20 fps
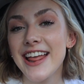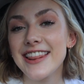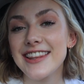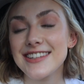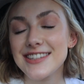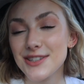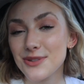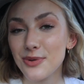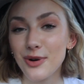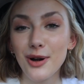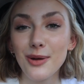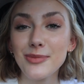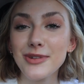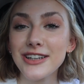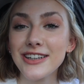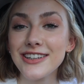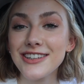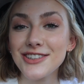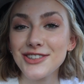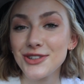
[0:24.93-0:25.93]
this is where I'm
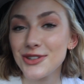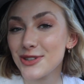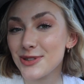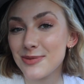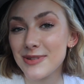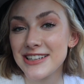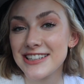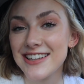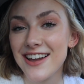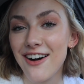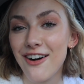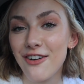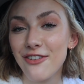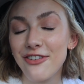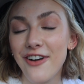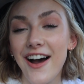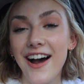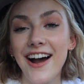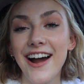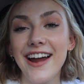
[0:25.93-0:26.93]
gonna introduce myself.
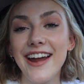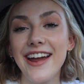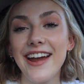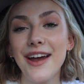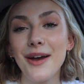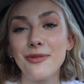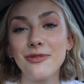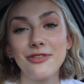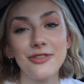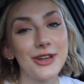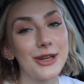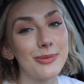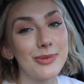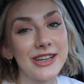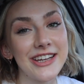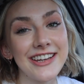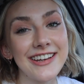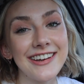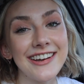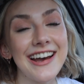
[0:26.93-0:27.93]
I am
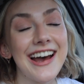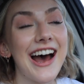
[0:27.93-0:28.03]
Phoebe.